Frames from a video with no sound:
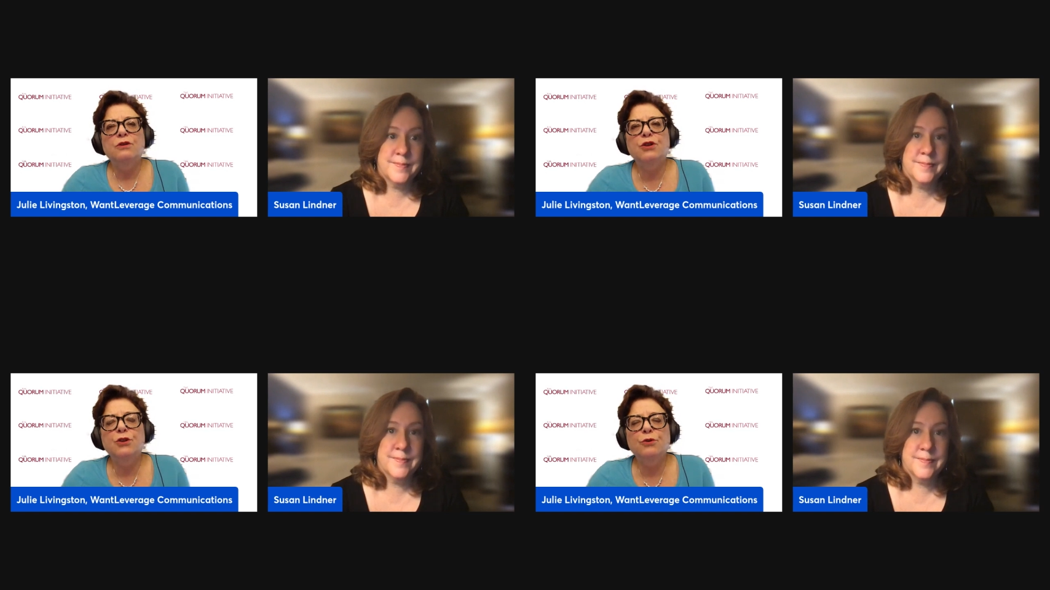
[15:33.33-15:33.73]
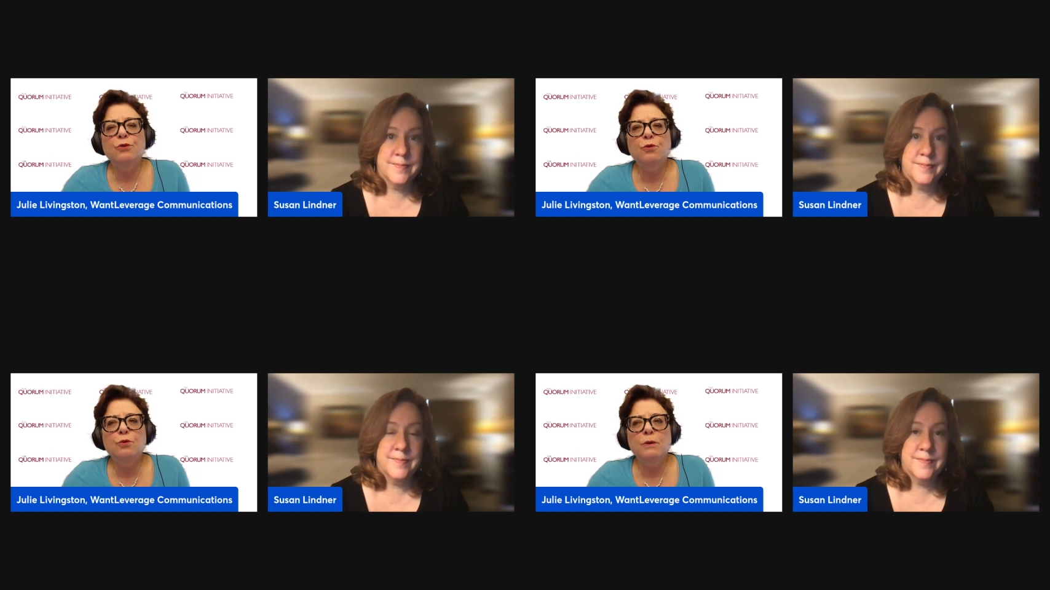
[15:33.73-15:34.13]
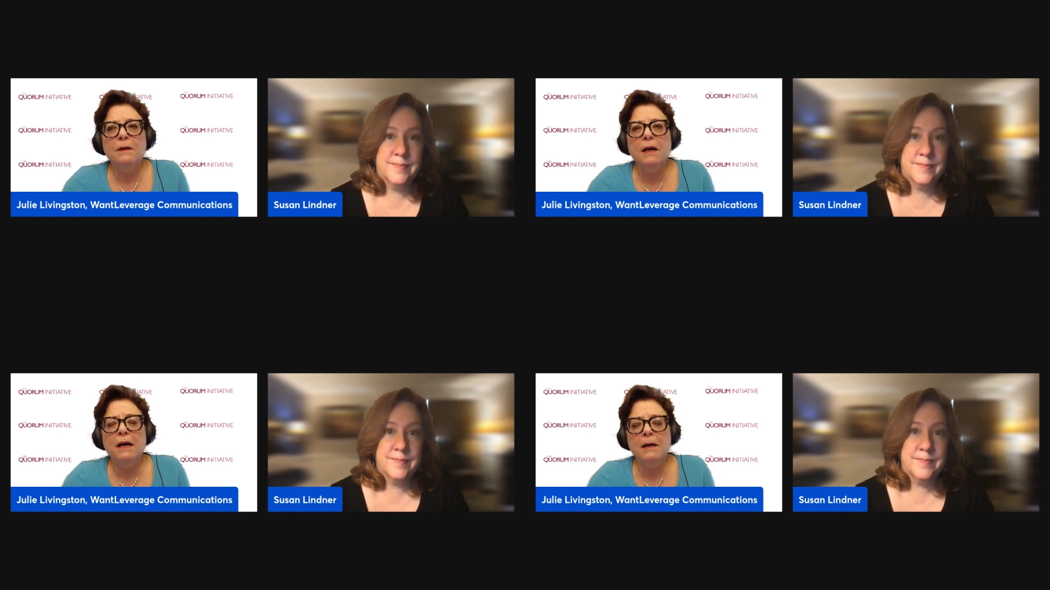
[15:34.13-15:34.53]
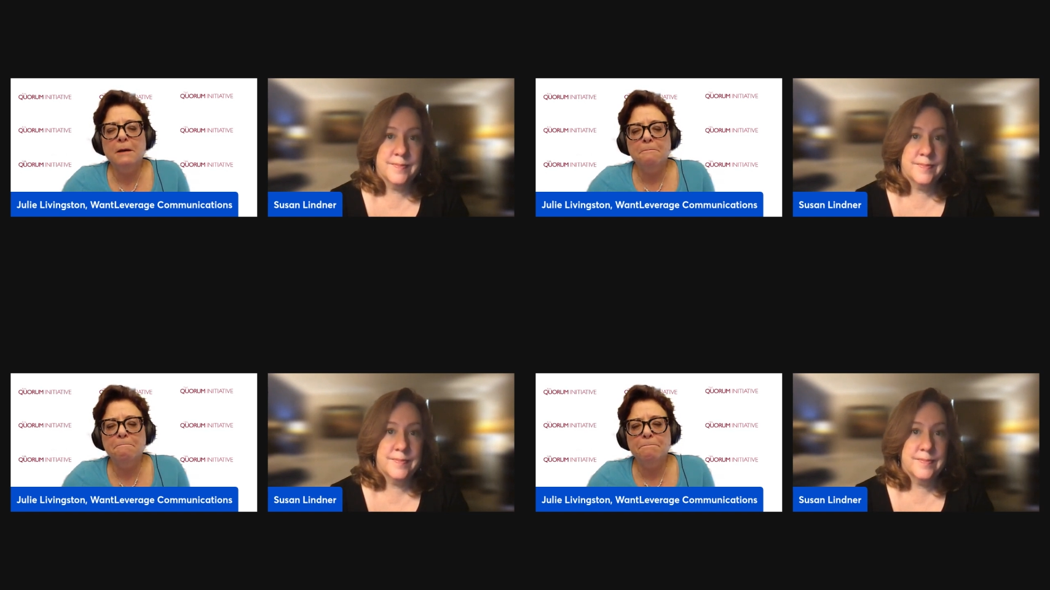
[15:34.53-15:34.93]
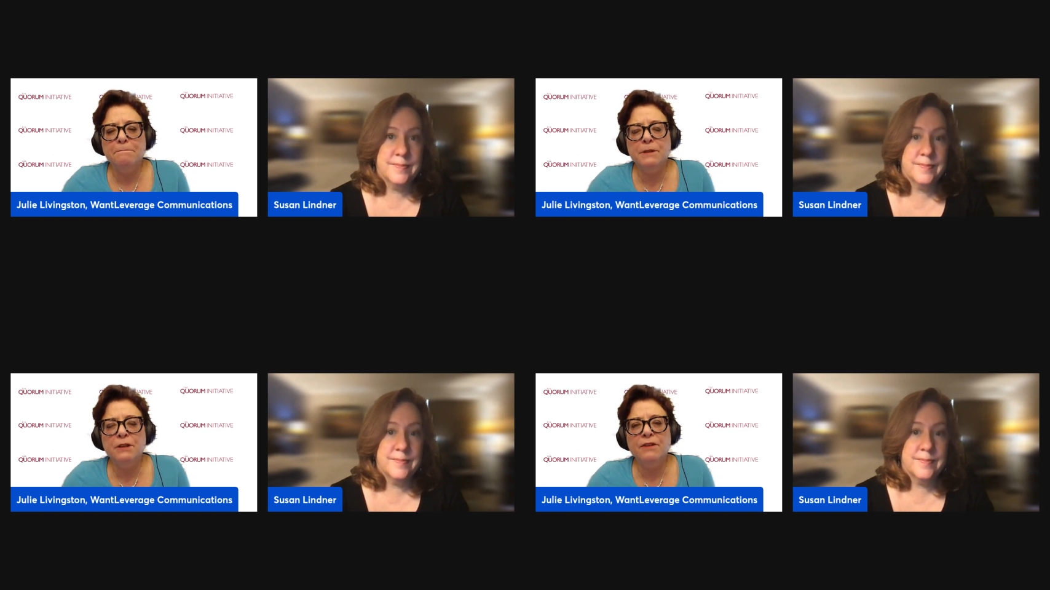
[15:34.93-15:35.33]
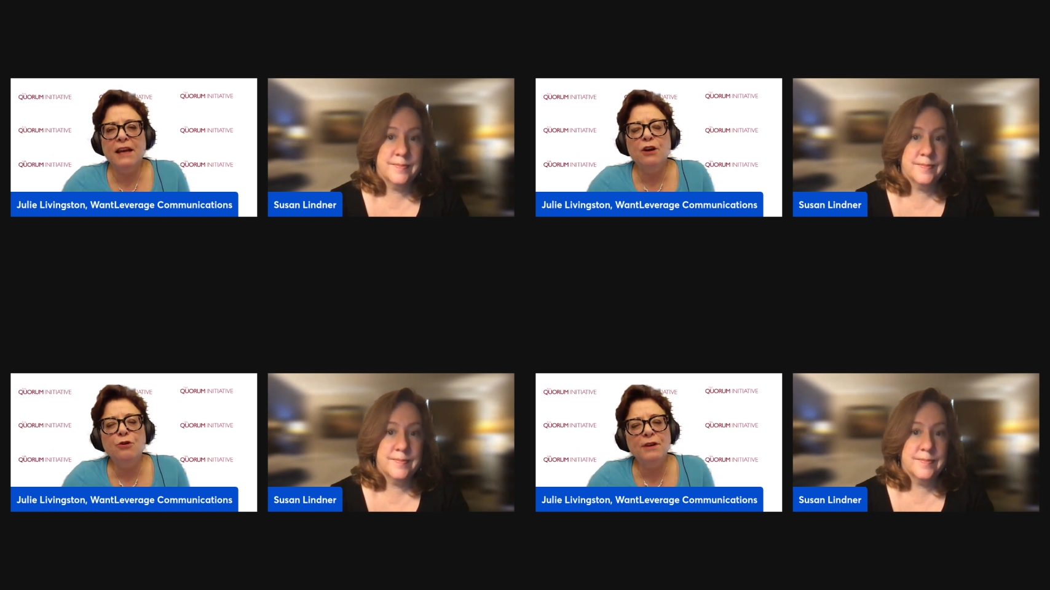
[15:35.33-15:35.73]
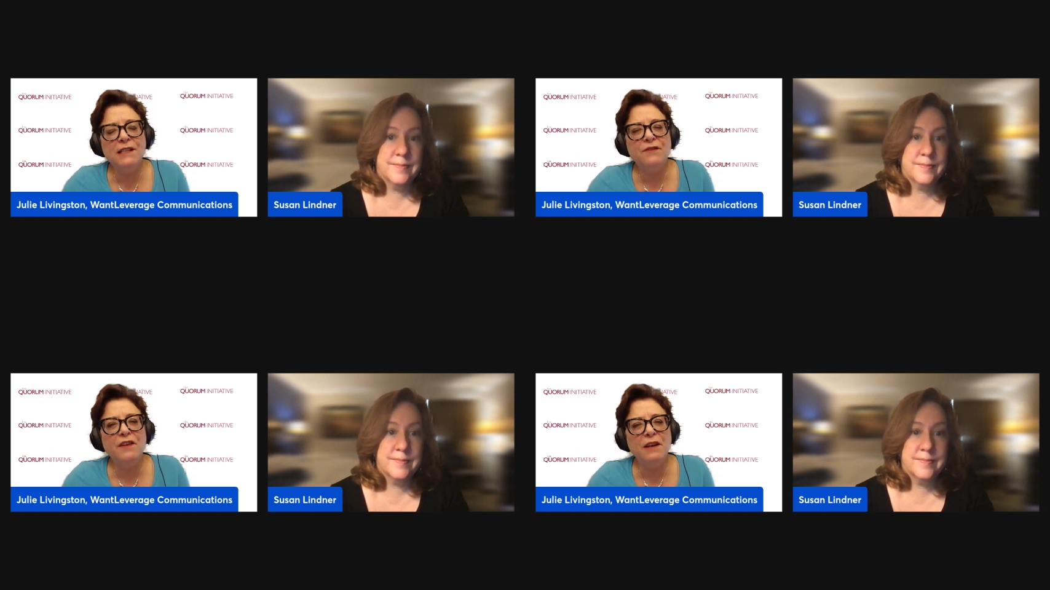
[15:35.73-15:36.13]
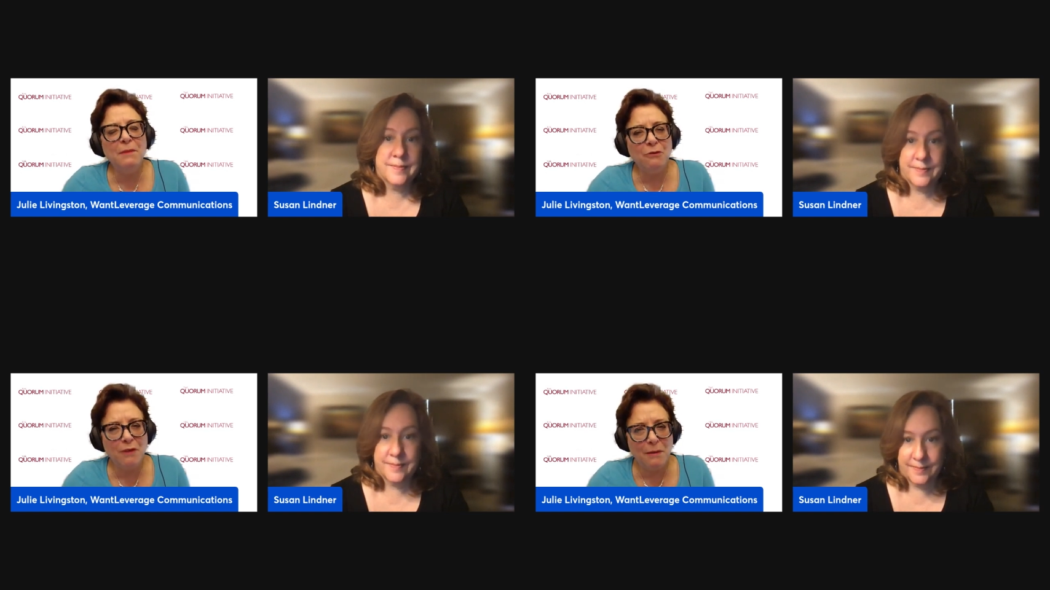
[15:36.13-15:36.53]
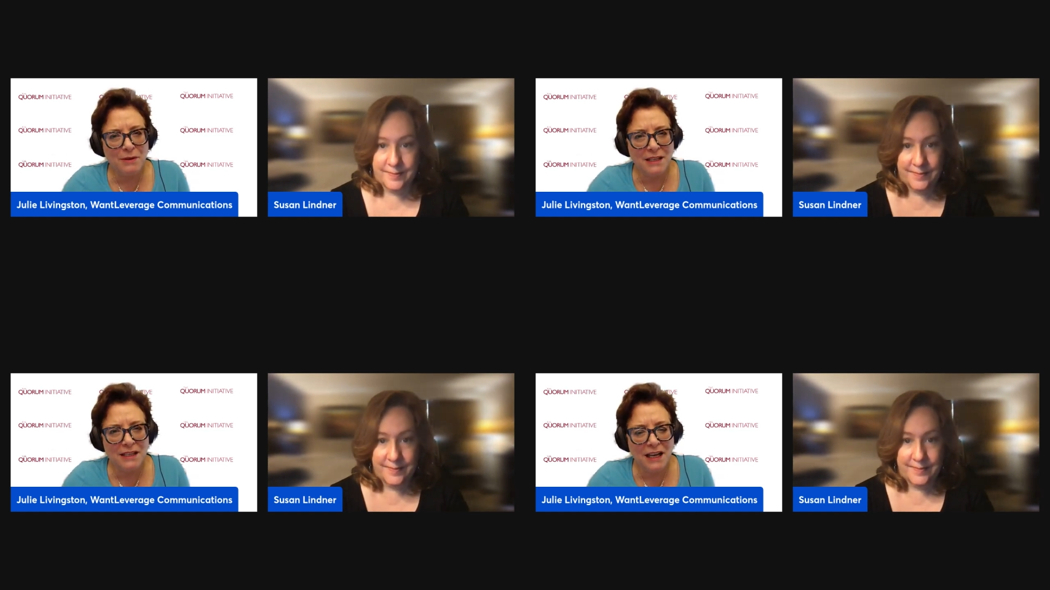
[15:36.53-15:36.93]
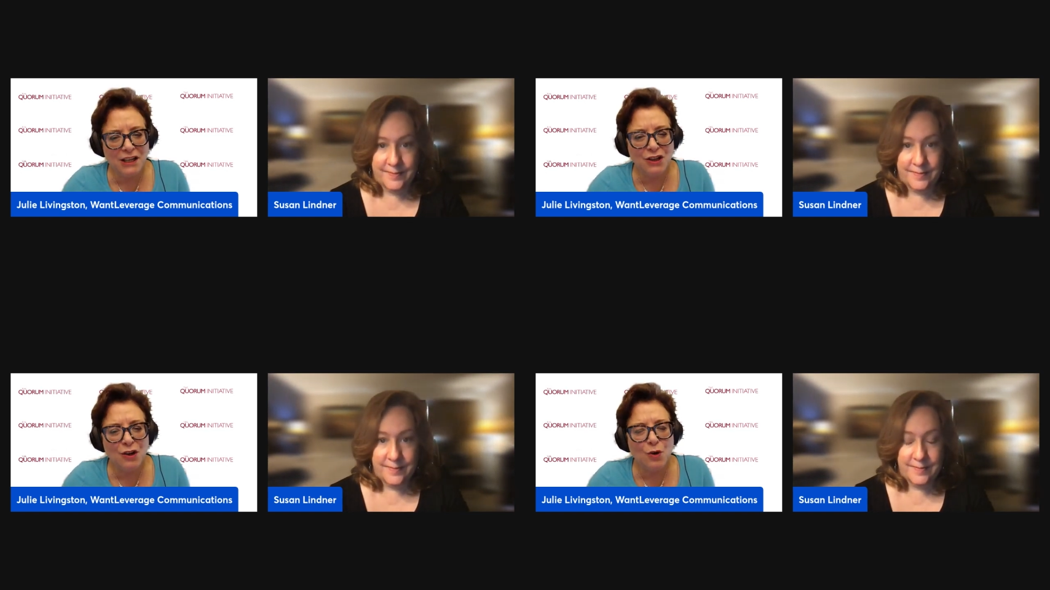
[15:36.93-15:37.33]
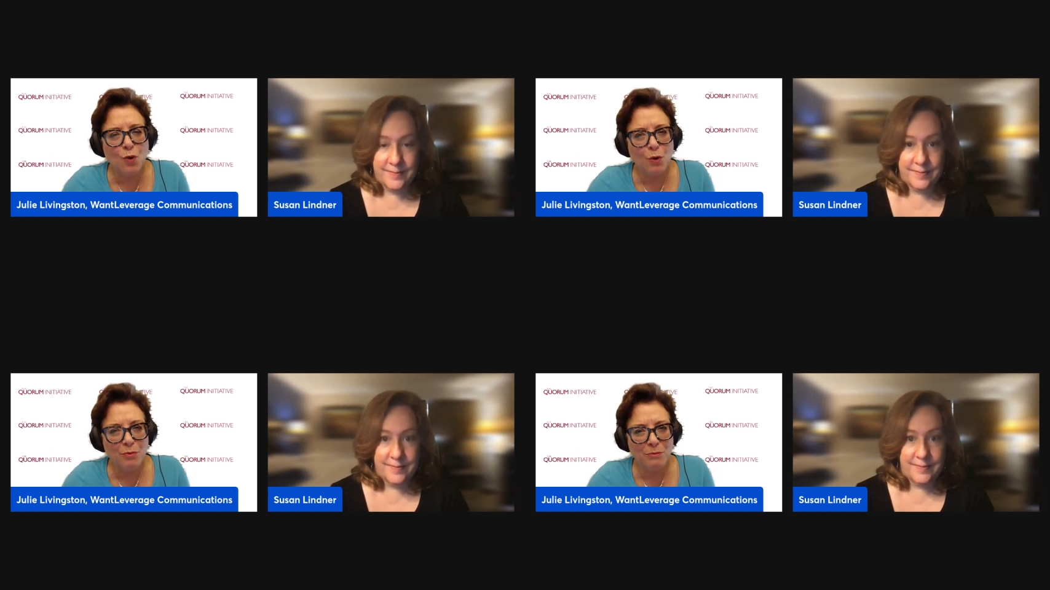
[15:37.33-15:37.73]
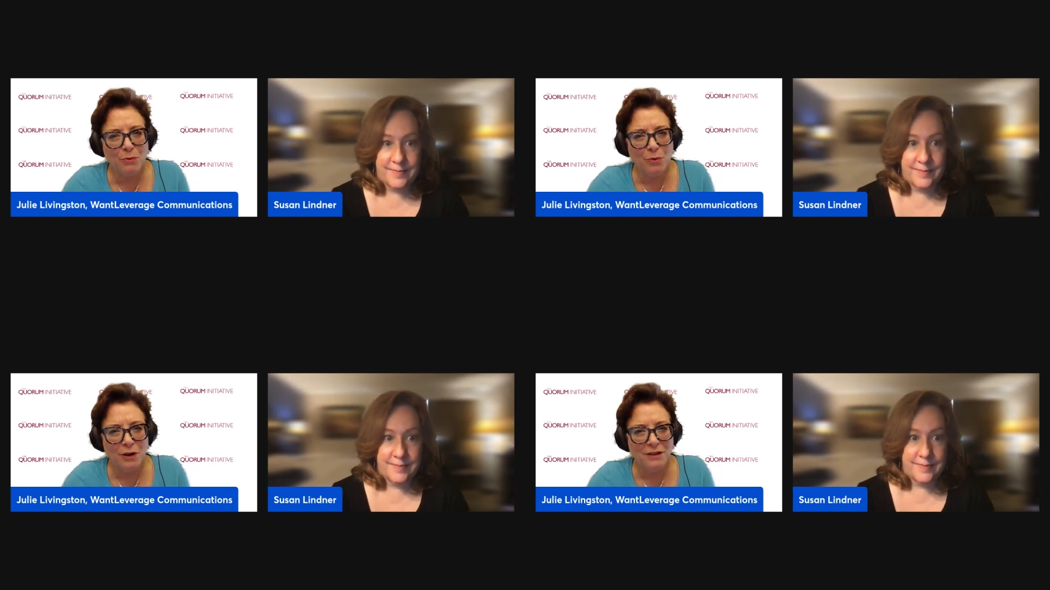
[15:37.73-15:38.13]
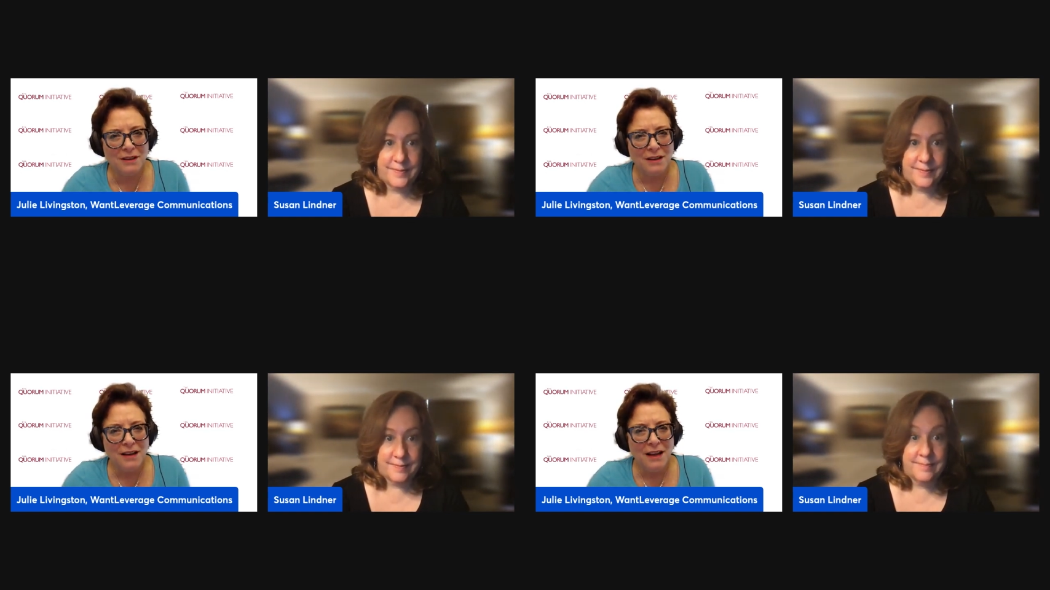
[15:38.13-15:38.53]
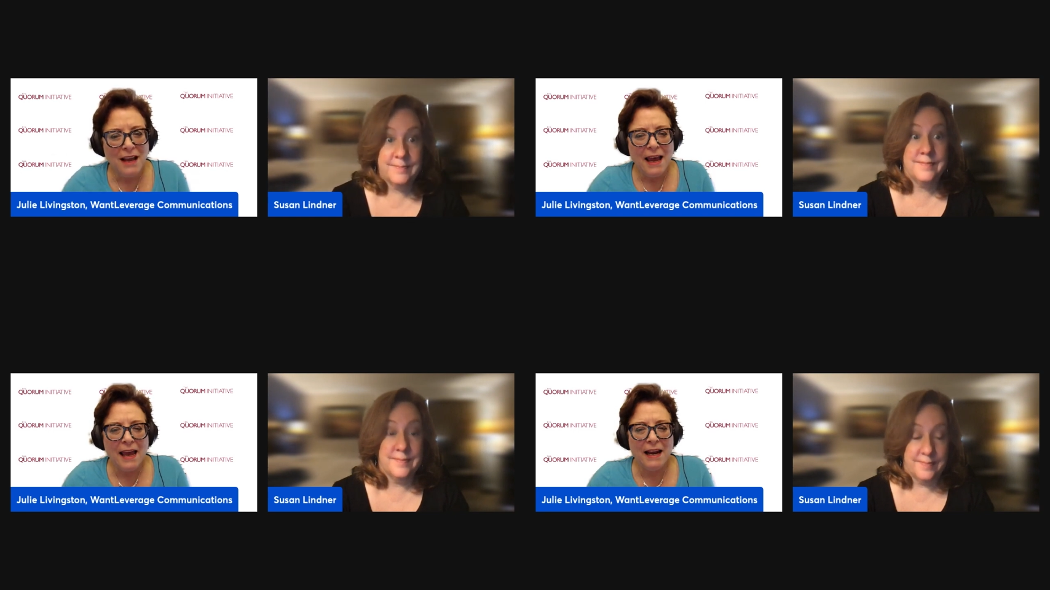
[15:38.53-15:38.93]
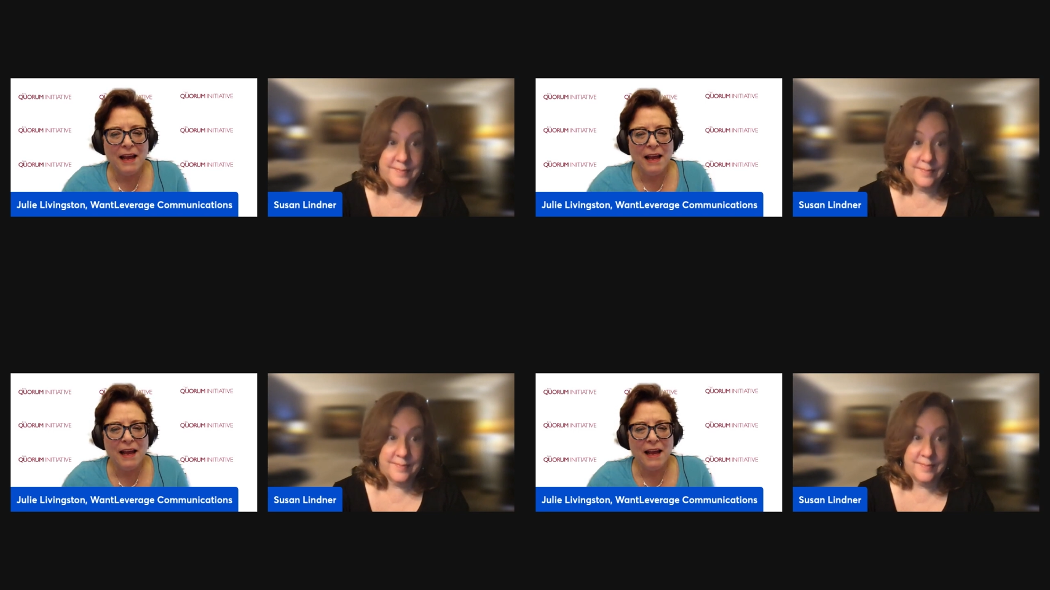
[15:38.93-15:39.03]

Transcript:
Speaker 1: to uh, to increase female representation on corporate boards. Mm. And I